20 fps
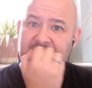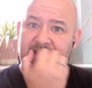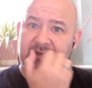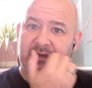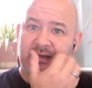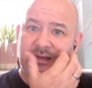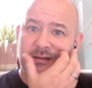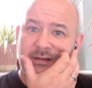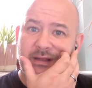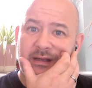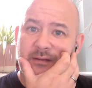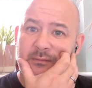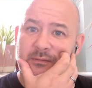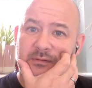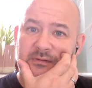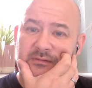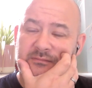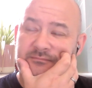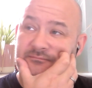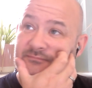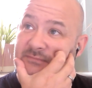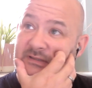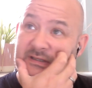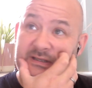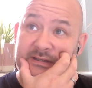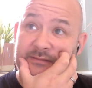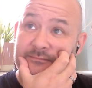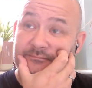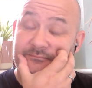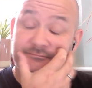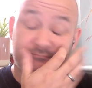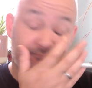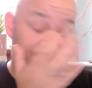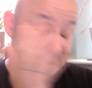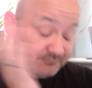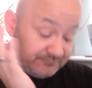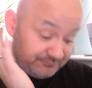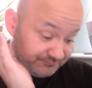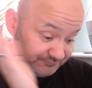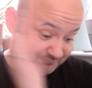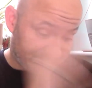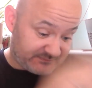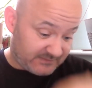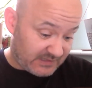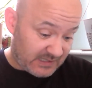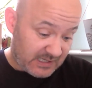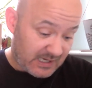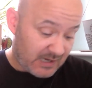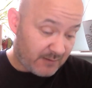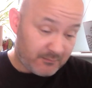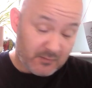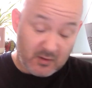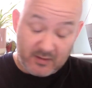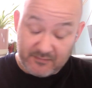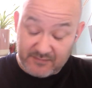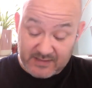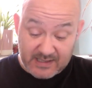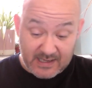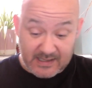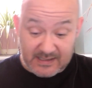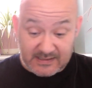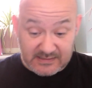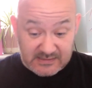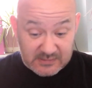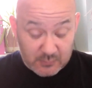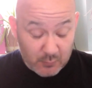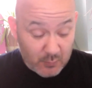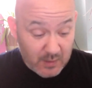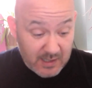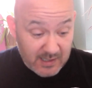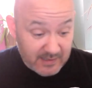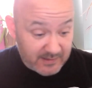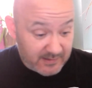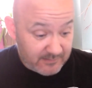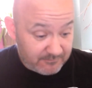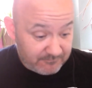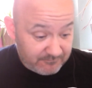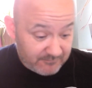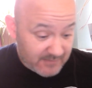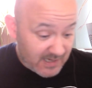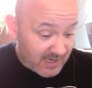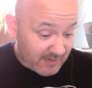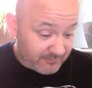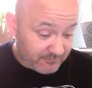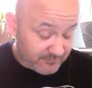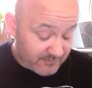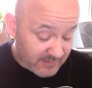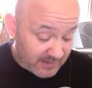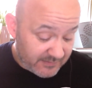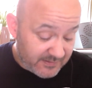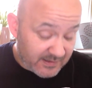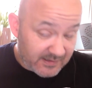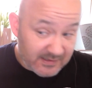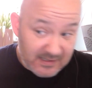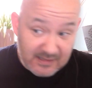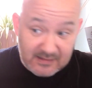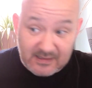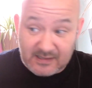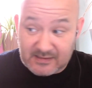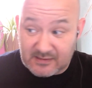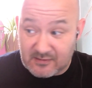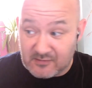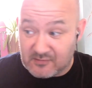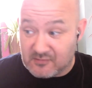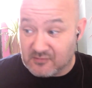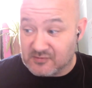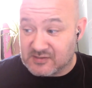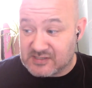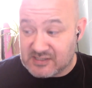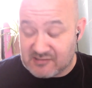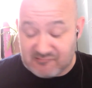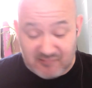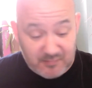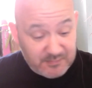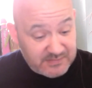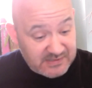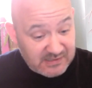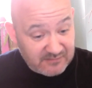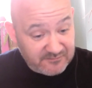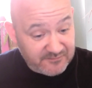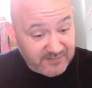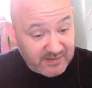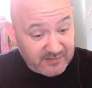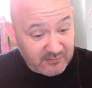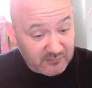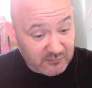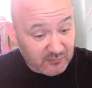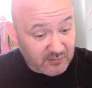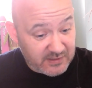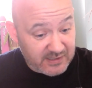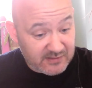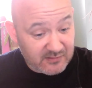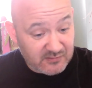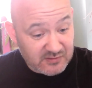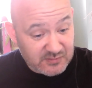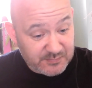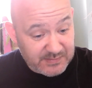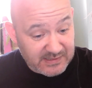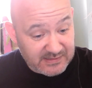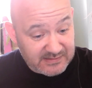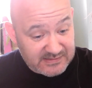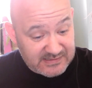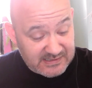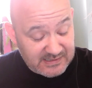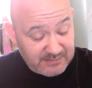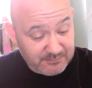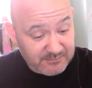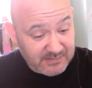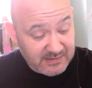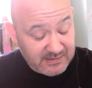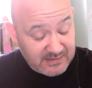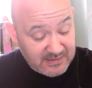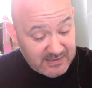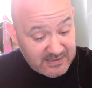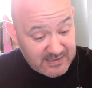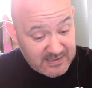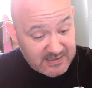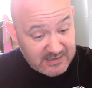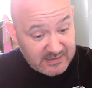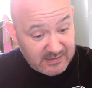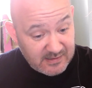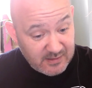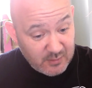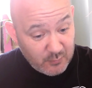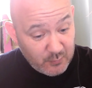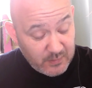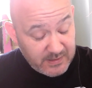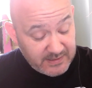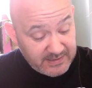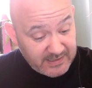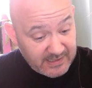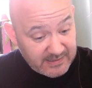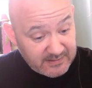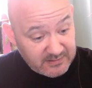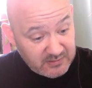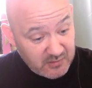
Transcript: I would, yeah. I'm not even getting into why. I think that lad can consider himself very unlucky not to beat the team at weekend.